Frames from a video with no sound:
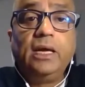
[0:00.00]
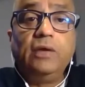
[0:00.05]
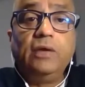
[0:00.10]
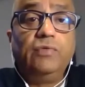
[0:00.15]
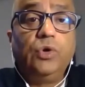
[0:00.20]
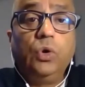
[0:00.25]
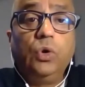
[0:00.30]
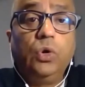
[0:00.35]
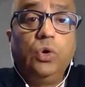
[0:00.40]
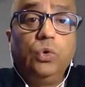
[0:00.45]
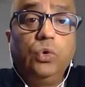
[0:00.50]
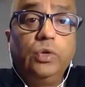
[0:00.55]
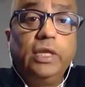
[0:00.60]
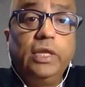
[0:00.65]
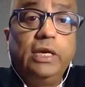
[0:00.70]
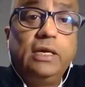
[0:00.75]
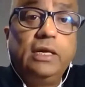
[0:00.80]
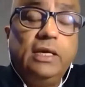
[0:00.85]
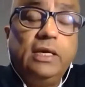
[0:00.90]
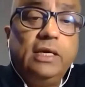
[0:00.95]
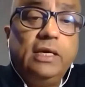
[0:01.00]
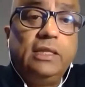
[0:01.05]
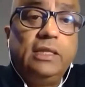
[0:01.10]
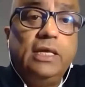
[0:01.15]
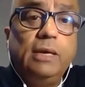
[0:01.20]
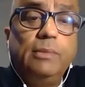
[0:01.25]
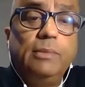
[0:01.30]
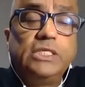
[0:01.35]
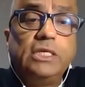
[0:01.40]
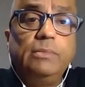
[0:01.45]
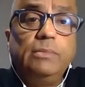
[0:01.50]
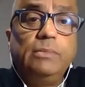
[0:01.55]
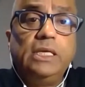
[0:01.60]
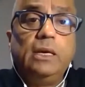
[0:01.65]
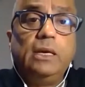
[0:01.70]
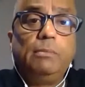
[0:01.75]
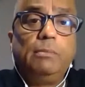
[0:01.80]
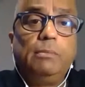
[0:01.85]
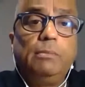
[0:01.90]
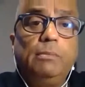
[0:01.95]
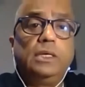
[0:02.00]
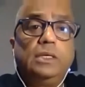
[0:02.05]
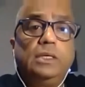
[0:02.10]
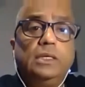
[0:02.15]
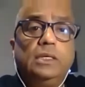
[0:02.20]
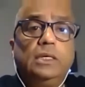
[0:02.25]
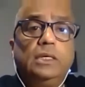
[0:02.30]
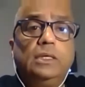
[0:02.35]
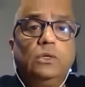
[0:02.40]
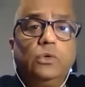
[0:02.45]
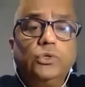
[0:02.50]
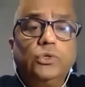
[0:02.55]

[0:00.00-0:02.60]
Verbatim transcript: And we all know that the MSME number uh,